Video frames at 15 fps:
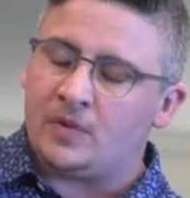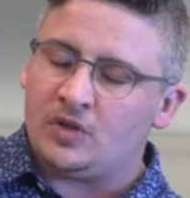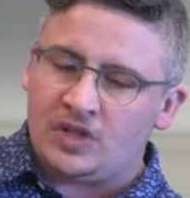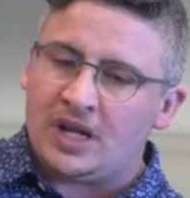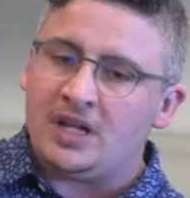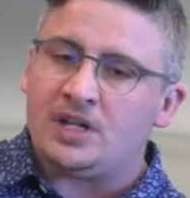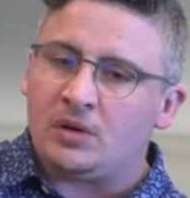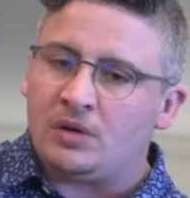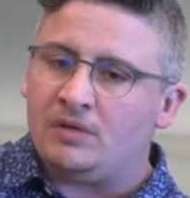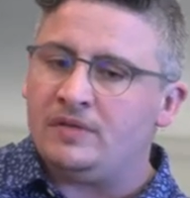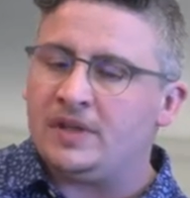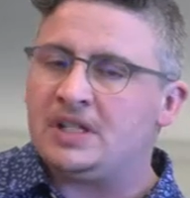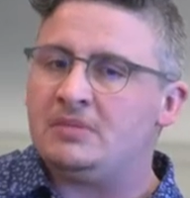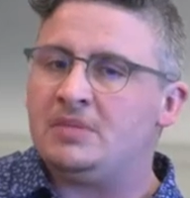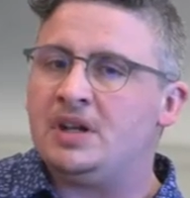gender of
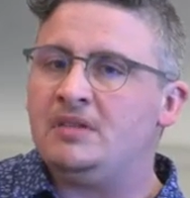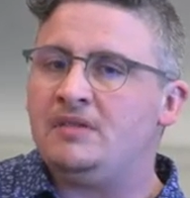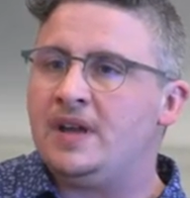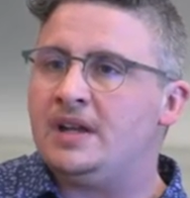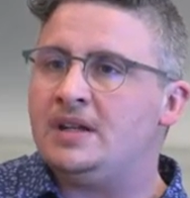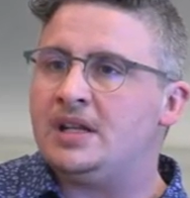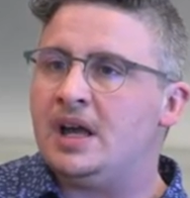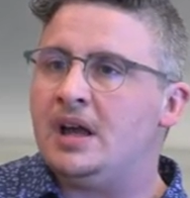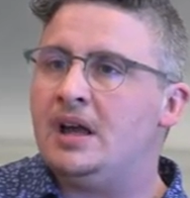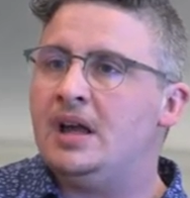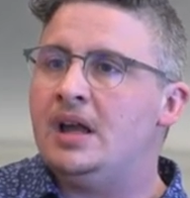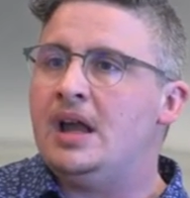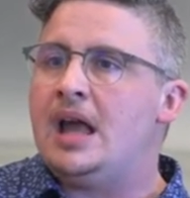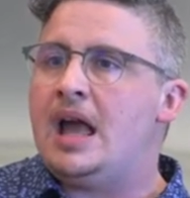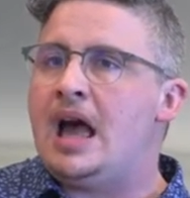victim and
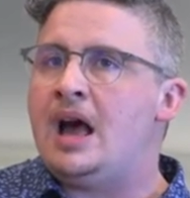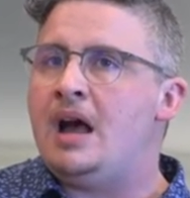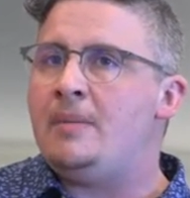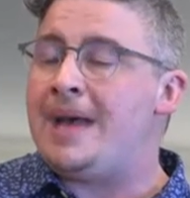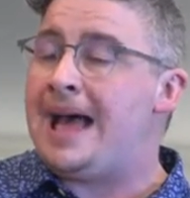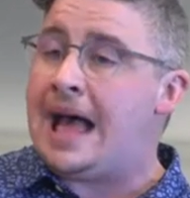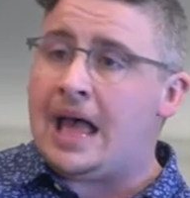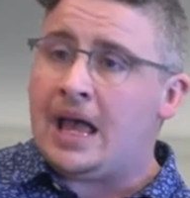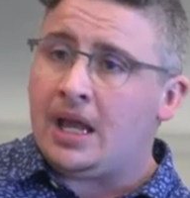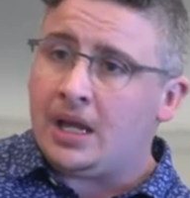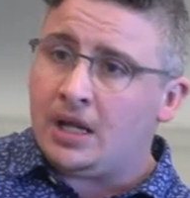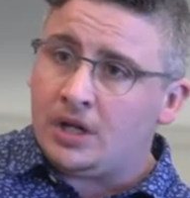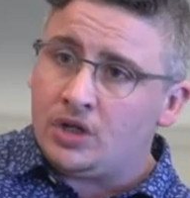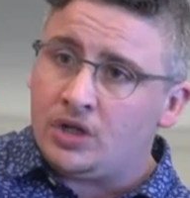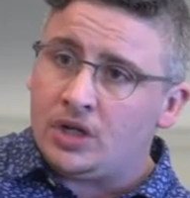offender,
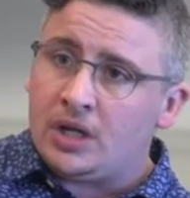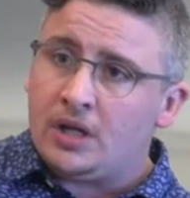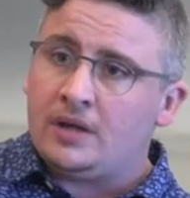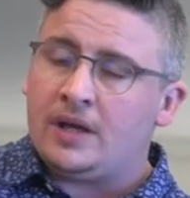age,